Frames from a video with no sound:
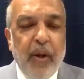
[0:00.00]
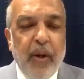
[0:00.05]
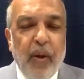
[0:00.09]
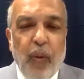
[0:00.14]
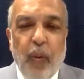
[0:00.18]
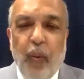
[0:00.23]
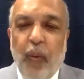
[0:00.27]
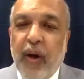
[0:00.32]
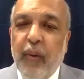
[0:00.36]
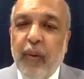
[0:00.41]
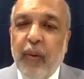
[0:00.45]

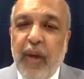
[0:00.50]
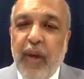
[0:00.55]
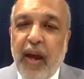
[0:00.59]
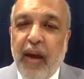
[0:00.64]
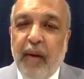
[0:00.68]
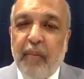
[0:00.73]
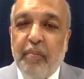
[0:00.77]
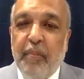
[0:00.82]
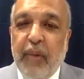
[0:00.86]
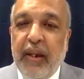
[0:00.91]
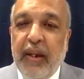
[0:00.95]
where we
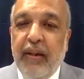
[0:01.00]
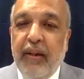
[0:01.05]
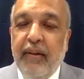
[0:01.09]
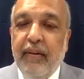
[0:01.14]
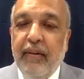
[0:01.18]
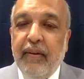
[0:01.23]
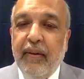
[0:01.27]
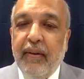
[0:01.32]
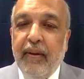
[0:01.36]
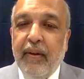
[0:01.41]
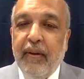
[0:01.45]
have been
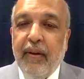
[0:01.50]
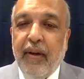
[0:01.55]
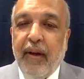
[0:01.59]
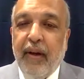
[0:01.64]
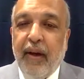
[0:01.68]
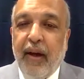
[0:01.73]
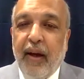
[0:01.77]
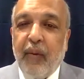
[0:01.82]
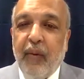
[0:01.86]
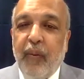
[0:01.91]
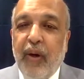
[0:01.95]

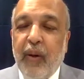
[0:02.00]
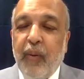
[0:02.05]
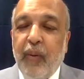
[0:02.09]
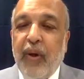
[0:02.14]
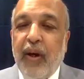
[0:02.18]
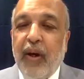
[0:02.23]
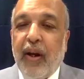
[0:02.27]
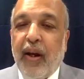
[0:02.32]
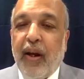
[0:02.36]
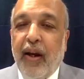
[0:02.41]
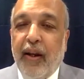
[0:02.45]
and where we
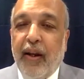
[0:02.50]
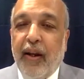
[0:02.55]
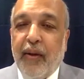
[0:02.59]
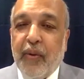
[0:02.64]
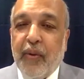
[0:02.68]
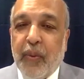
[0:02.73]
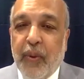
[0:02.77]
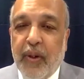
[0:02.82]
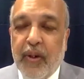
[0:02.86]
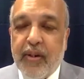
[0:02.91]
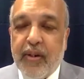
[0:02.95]
are heading
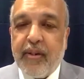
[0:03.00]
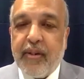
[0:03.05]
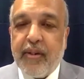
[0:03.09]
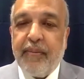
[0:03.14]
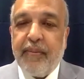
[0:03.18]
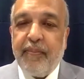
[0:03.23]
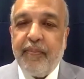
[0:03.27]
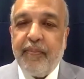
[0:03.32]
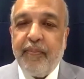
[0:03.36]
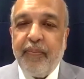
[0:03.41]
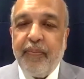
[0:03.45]

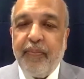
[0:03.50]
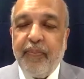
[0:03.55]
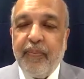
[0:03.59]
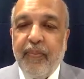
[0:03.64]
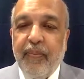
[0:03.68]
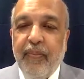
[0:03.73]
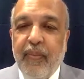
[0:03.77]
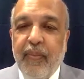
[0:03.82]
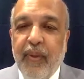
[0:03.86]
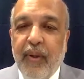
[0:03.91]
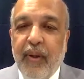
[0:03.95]
towards?
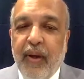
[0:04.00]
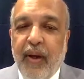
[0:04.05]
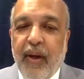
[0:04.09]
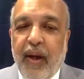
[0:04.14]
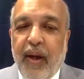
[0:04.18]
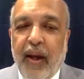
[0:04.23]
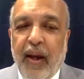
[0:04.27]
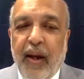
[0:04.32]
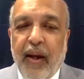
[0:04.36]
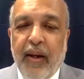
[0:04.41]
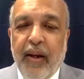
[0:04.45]

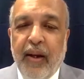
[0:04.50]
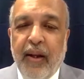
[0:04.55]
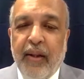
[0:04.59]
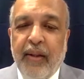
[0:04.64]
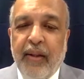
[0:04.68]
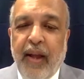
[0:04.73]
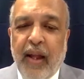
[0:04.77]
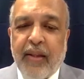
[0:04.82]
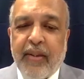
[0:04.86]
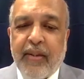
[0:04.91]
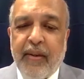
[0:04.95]
And
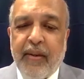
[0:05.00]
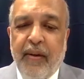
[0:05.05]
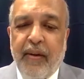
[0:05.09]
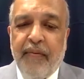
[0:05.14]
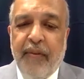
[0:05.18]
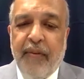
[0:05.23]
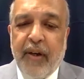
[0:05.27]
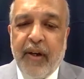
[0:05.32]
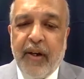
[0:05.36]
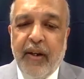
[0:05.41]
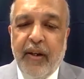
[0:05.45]
that's a
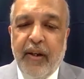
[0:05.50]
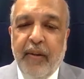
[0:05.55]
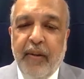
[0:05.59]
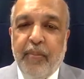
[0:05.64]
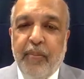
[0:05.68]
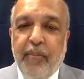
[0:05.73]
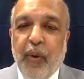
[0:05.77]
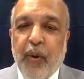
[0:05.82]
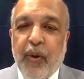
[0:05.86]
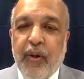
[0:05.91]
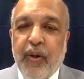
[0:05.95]
very
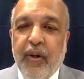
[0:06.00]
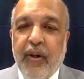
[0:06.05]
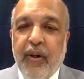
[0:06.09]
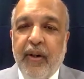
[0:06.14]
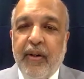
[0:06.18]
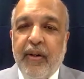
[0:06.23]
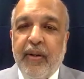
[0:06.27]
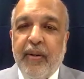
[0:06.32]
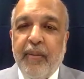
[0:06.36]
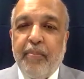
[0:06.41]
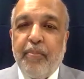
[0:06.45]
important
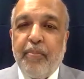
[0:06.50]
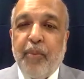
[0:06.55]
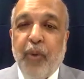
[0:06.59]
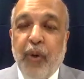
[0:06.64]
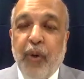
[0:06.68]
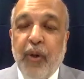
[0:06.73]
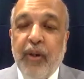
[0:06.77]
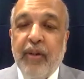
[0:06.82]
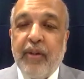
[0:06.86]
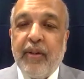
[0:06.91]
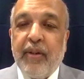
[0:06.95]

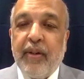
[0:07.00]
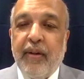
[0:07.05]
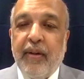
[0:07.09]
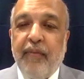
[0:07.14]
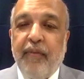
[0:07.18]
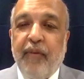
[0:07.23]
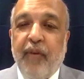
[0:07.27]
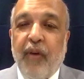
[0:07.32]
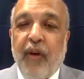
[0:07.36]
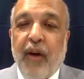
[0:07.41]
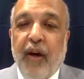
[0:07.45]
point
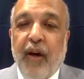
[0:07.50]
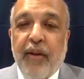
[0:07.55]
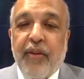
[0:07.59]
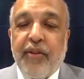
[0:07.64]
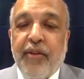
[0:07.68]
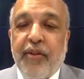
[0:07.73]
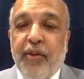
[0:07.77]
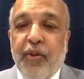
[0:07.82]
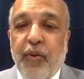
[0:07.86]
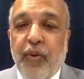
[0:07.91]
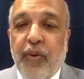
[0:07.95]
for
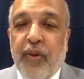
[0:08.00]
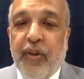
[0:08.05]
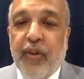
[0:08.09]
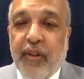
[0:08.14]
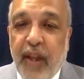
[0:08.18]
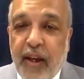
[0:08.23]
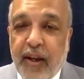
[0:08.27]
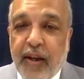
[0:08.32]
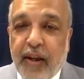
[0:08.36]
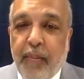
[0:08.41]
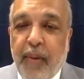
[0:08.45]
us to
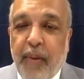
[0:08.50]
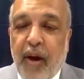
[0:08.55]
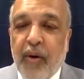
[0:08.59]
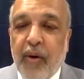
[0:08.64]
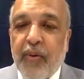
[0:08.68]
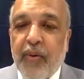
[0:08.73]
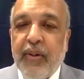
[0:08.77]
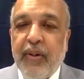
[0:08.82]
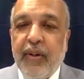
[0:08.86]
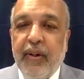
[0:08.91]
think about.